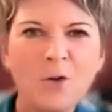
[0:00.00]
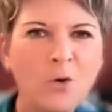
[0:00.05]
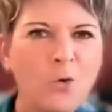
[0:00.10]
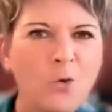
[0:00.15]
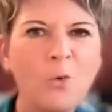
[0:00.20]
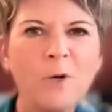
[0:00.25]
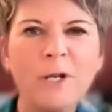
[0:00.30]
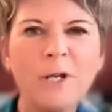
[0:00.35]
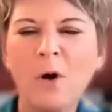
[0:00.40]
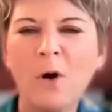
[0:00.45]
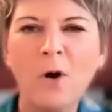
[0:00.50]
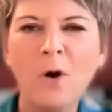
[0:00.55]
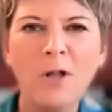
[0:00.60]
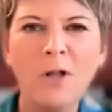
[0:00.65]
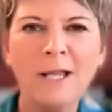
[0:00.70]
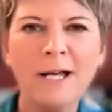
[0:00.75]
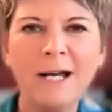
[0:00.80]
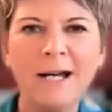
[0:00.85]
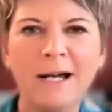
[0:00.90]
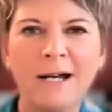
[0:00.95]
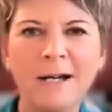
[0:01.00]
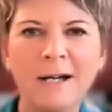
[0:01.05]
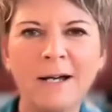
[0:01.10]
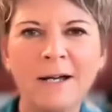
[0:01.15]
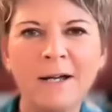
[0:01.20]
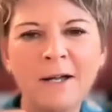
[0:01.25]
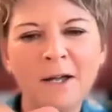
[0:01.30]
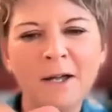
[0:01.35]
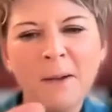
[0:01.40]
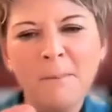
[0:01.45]
who we all are.
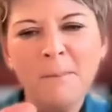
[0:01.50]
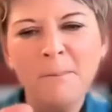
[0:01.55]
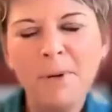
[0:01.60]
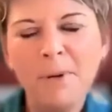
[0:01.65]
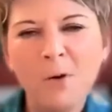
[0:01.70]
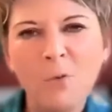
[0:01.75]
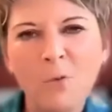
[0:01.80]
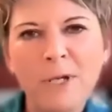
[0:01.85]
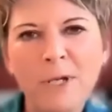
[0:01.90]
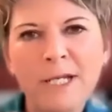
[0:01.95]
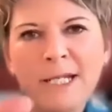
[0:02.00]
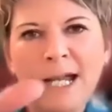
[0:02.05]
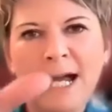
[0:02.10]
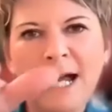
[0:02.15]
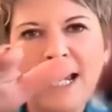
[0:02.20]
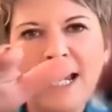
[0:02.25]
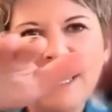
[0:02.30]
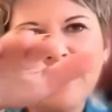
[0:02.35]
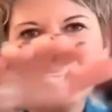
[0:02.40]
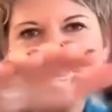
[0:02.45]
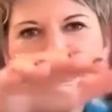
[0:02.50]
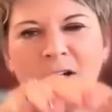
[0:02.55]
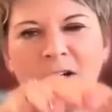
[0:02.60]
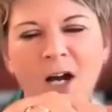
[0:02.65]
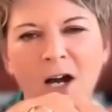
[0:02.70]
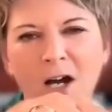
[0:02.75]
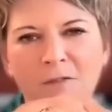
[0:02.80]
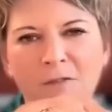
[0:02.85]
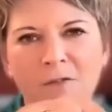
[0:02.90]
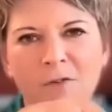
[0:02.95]
But we kind of
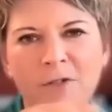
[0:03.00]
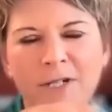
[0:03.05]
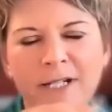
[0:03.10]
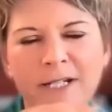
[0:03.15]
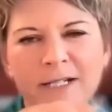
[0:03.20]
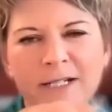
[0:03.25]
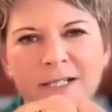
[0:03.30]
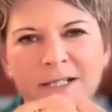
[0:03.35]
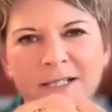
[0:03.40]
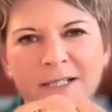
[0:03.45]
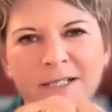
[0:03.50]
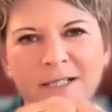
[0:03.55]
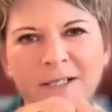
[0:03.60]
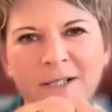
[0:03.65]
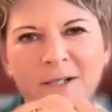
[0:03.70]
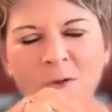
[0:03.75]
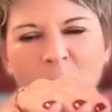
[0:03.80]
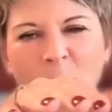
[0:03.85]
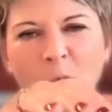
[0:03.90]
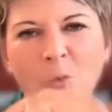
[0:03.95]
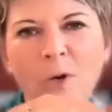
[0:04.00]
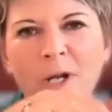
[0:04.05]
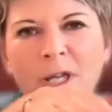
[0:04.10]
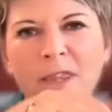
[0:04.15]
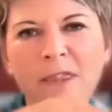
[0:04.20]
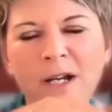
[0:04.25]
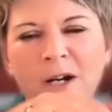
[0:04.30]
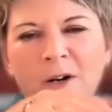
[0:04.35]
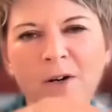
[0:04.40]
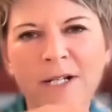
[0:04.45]
cover it
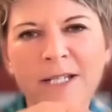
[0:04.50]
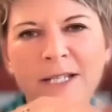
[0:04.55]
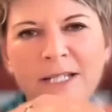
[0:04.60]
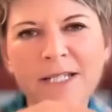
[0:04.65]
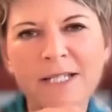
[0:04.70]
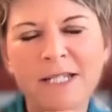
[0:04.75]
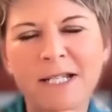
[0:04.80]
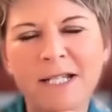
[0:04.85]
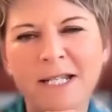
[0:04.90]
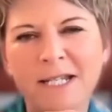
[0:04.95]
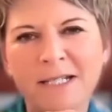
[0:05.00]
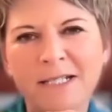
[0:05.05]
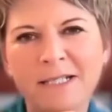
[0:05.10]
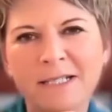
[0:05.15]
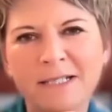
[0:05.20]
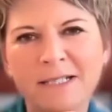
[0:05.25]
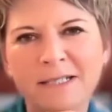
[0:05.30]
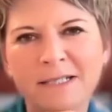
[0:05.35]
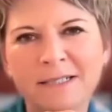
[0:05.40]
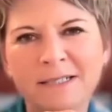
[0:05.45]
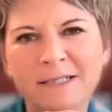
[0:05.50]
with our intellect.